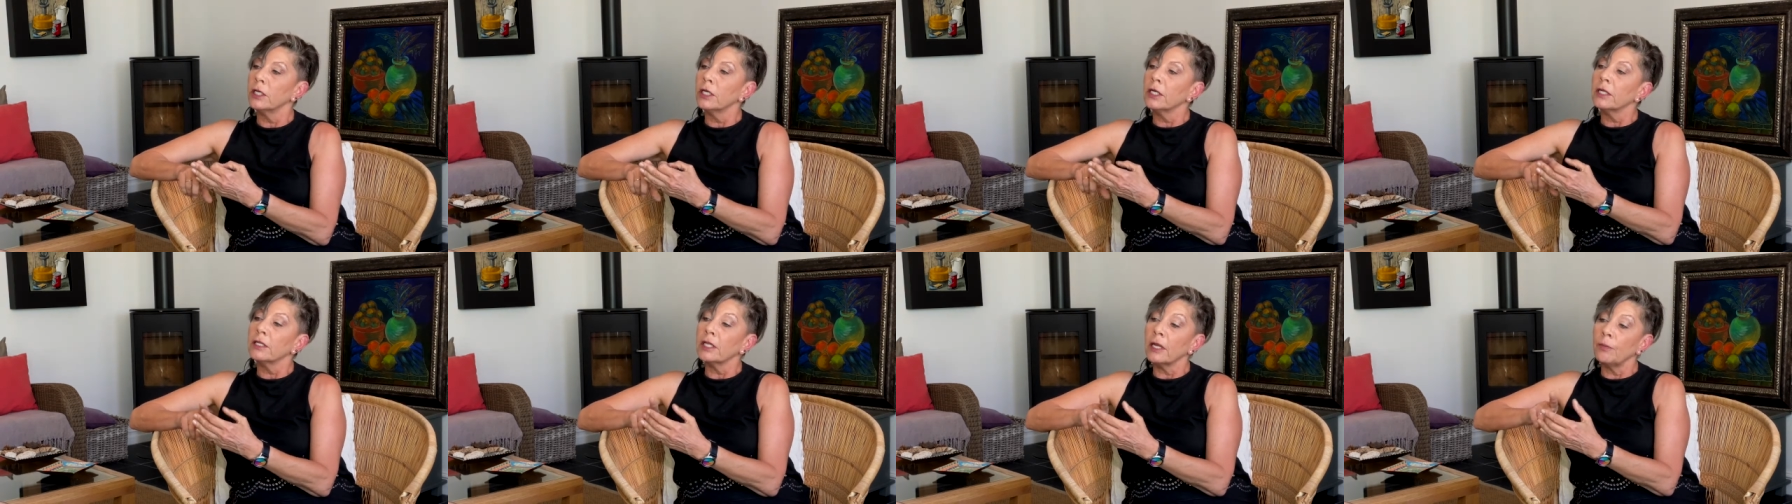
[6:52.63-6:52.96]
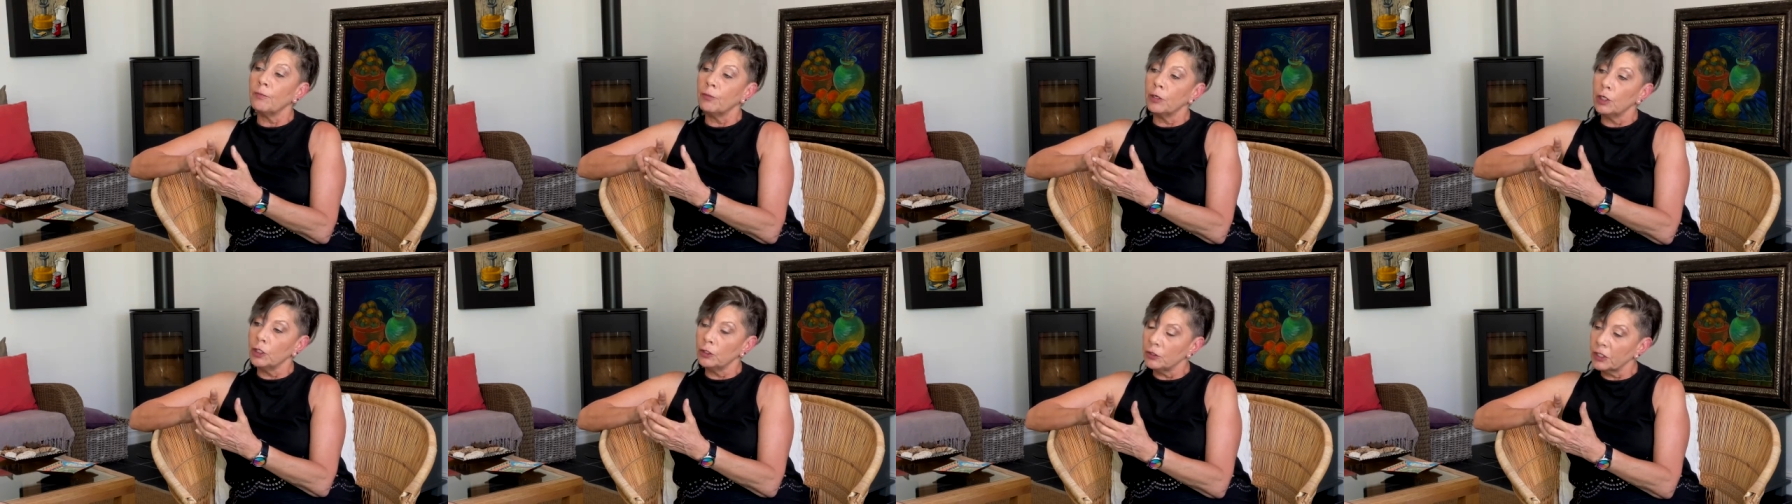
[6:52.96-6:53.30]
they
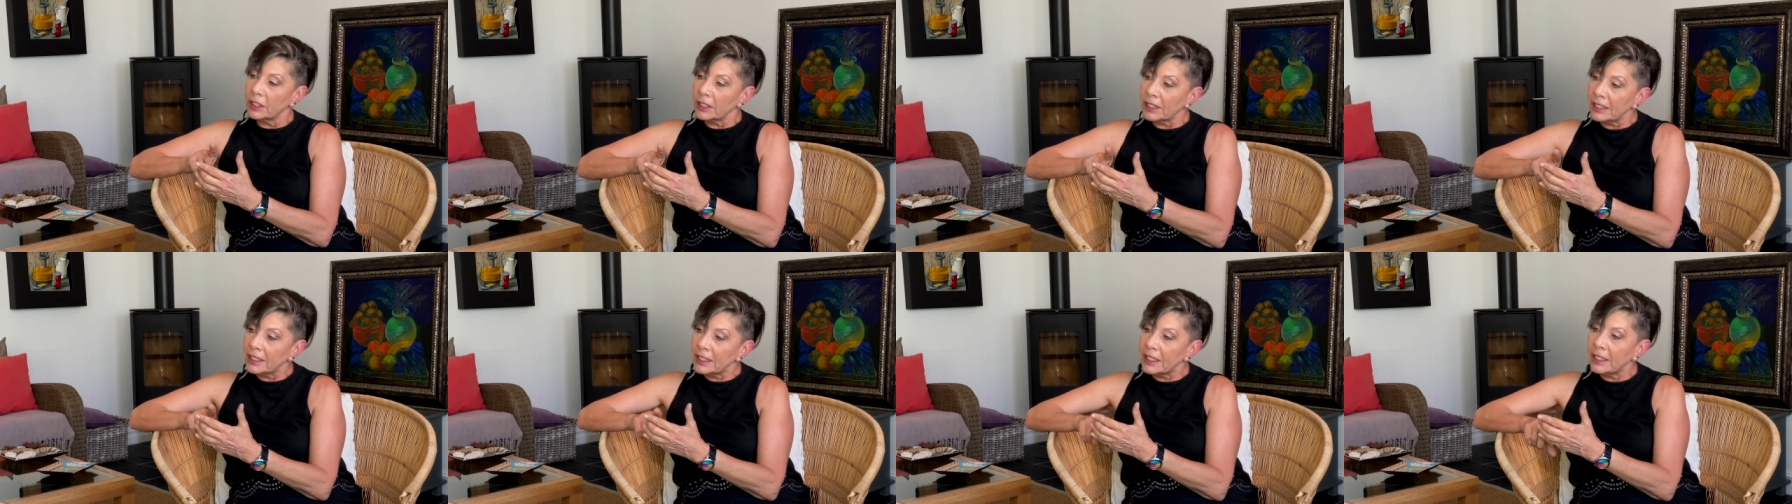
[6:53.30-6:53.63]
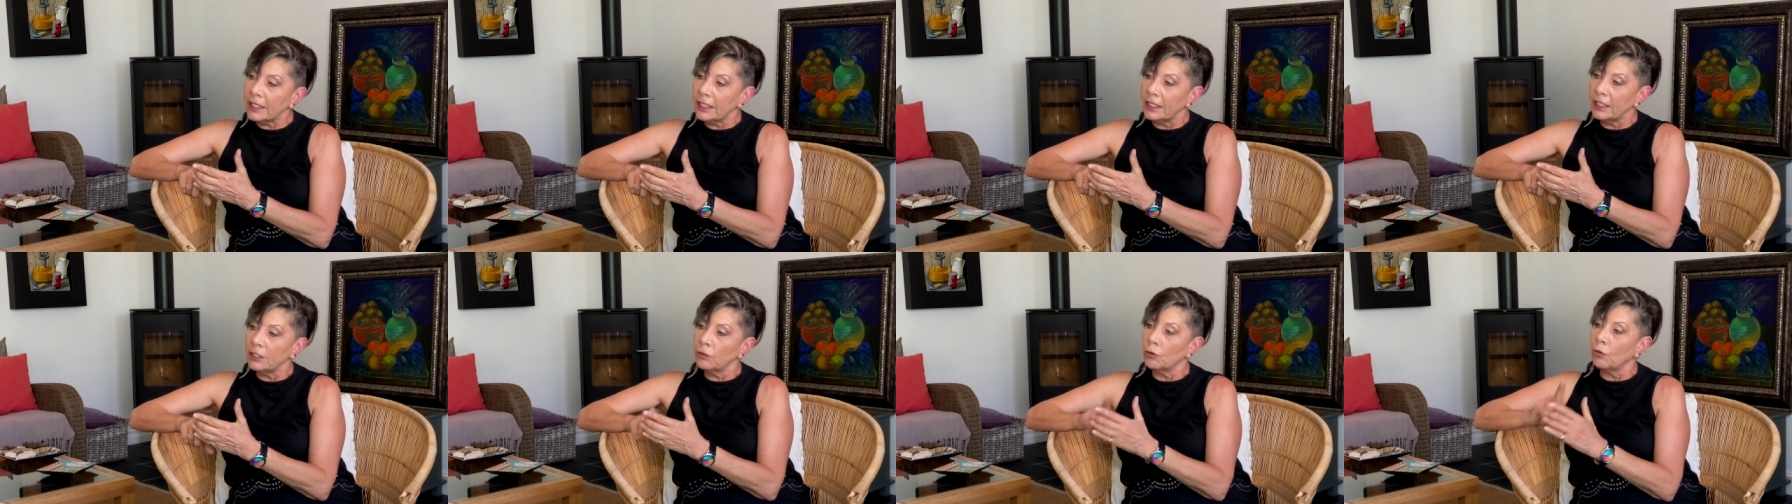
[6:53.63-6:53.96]
produce
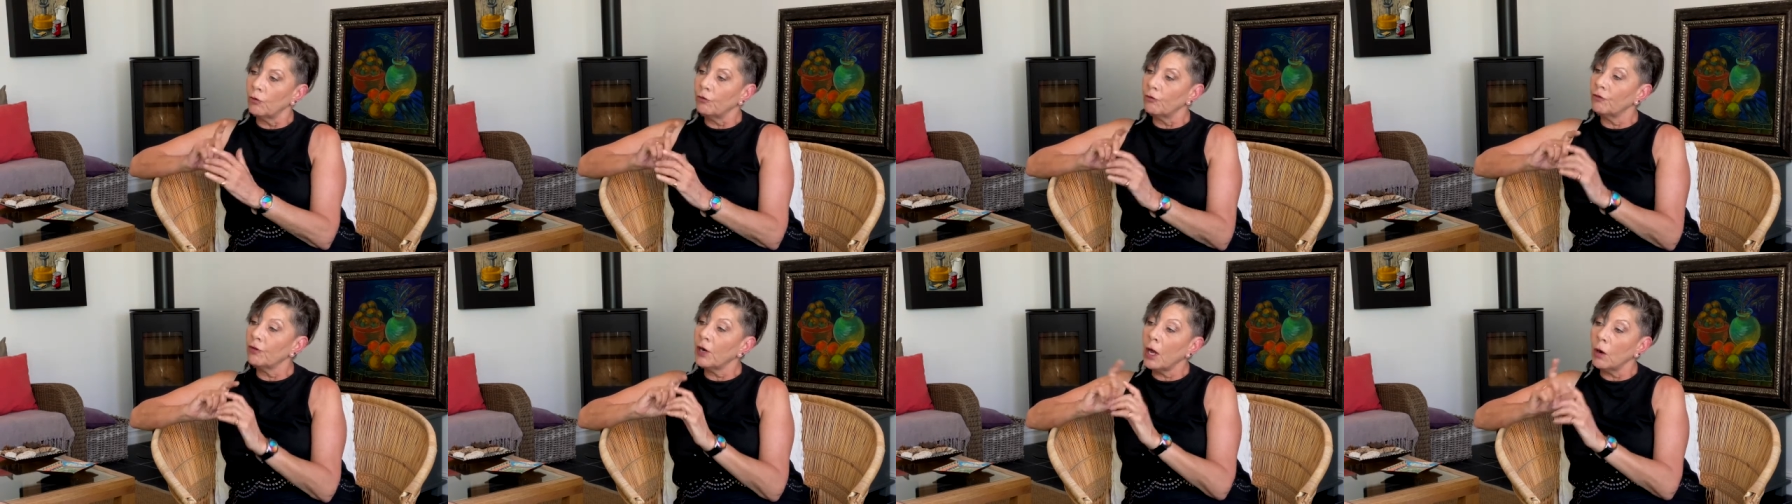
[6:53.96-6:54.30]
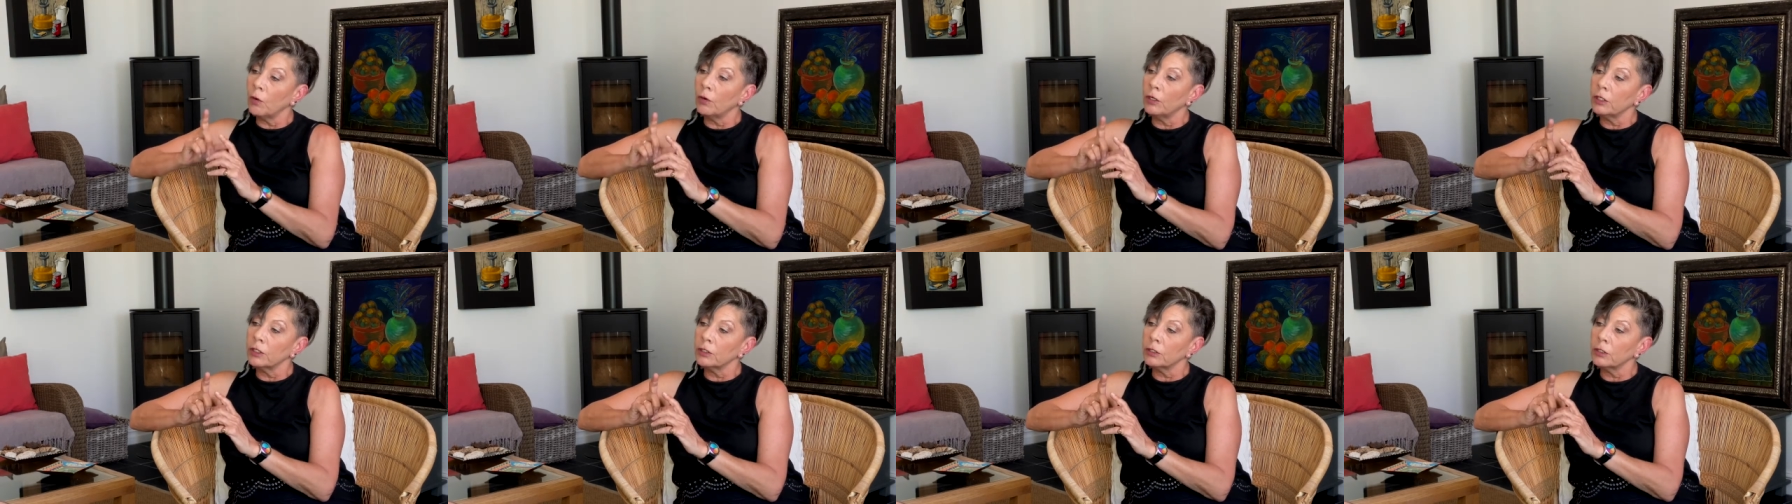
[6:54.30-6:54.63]
seed or
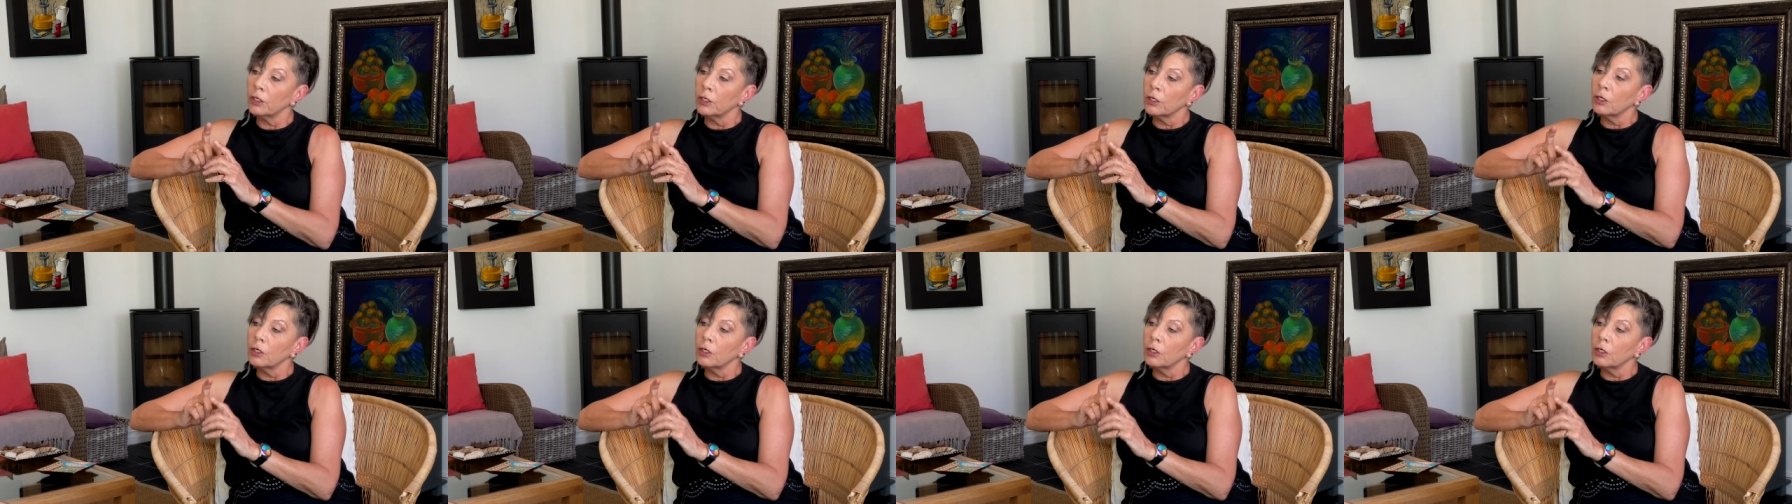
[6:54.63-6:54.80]
flowers